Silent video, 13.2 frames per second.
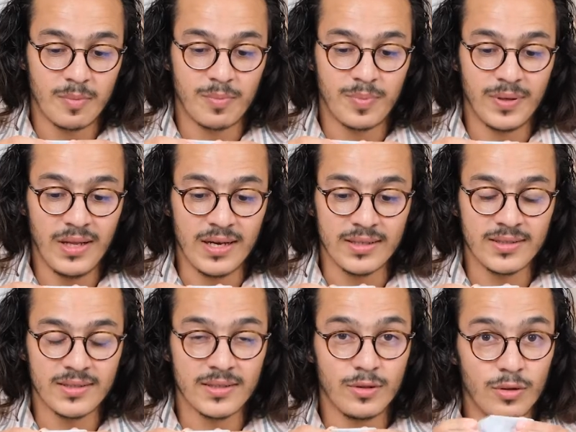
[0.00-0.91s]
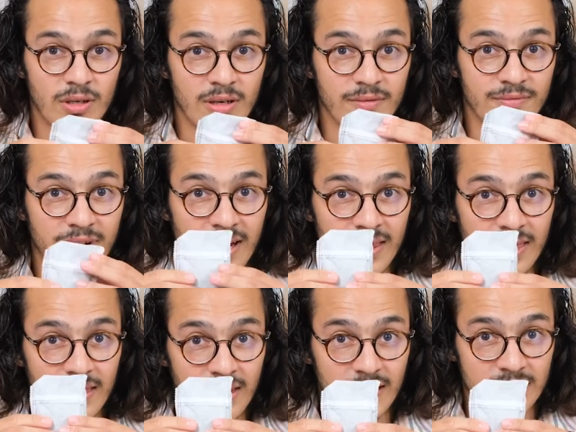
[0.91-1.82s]
plus you can
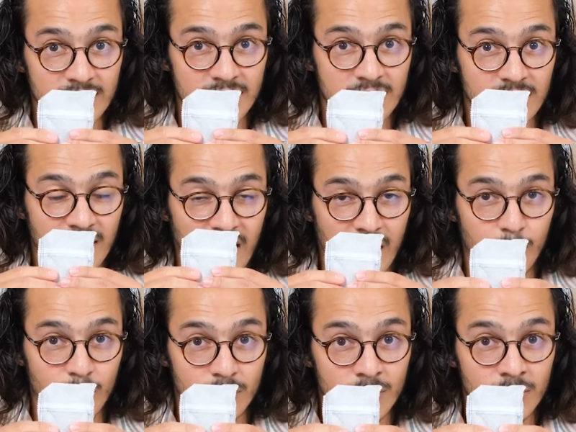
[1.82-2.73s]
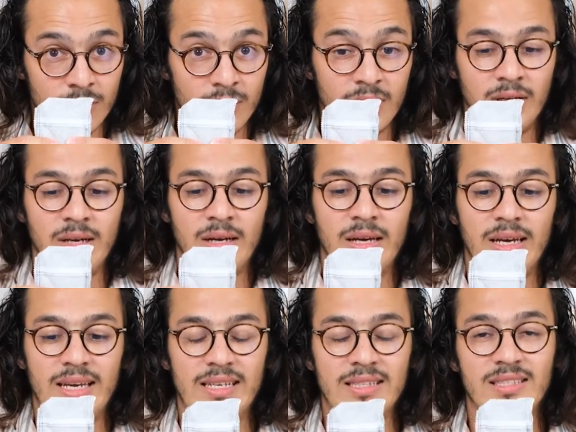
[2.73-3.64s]
find this carbon
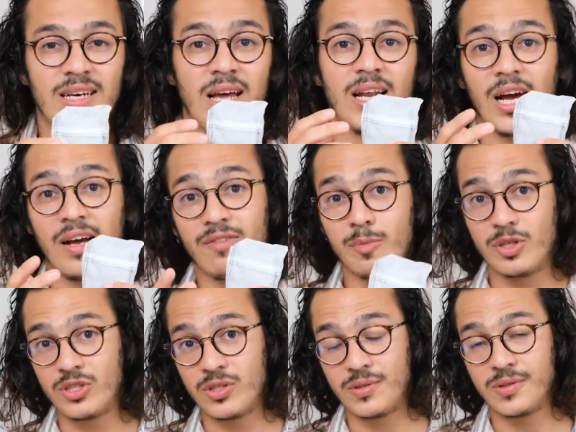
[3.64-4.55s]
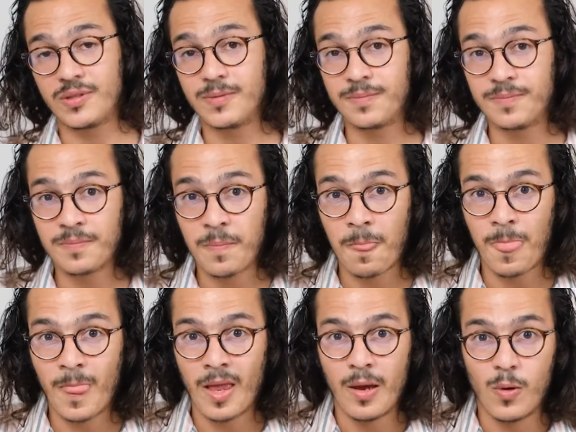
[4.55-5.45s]
inside coffee machines
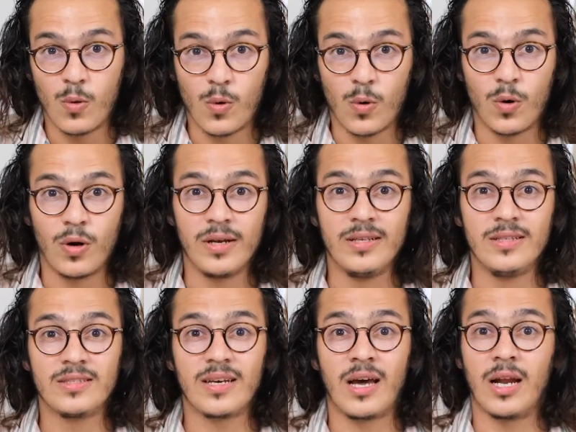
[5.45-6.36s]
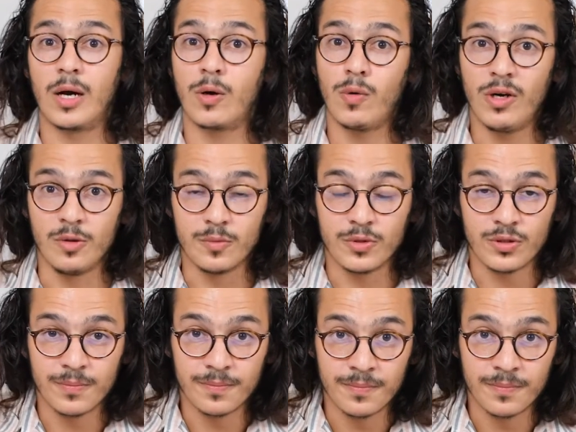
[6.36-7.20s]
or inside aquariums.